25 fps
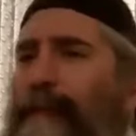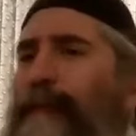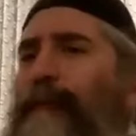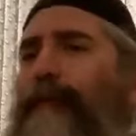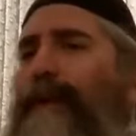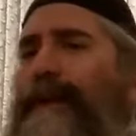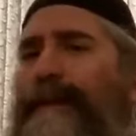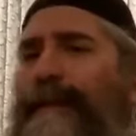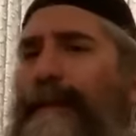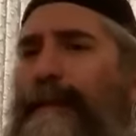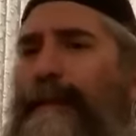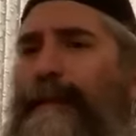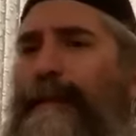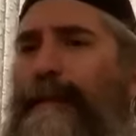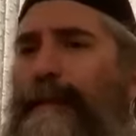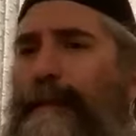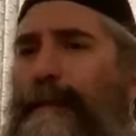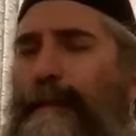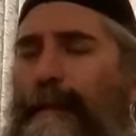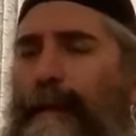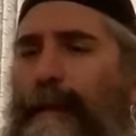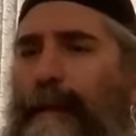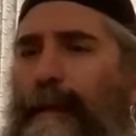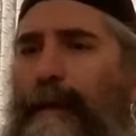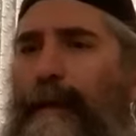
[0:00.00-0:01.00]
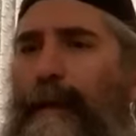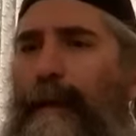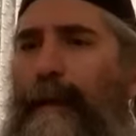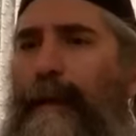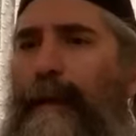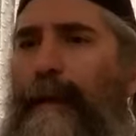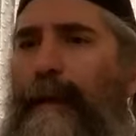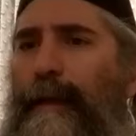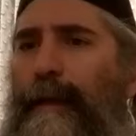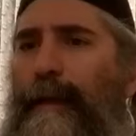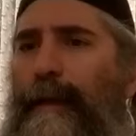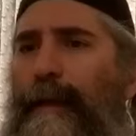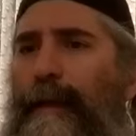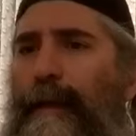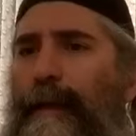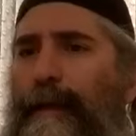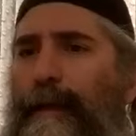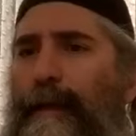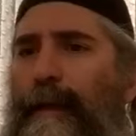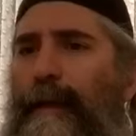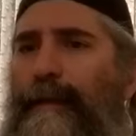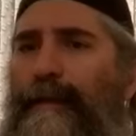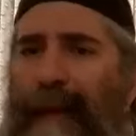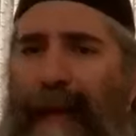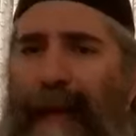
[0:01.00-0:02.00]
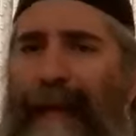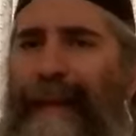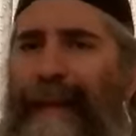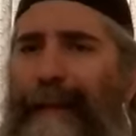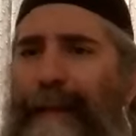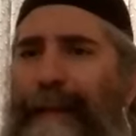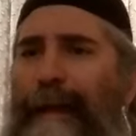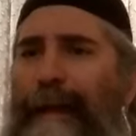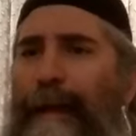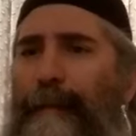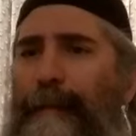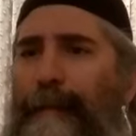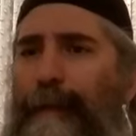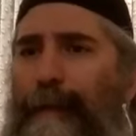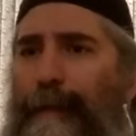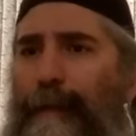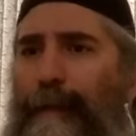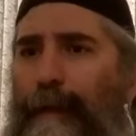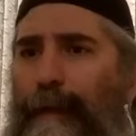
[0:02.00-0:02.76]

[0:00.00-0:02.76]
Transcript: freezes, it's a handicap.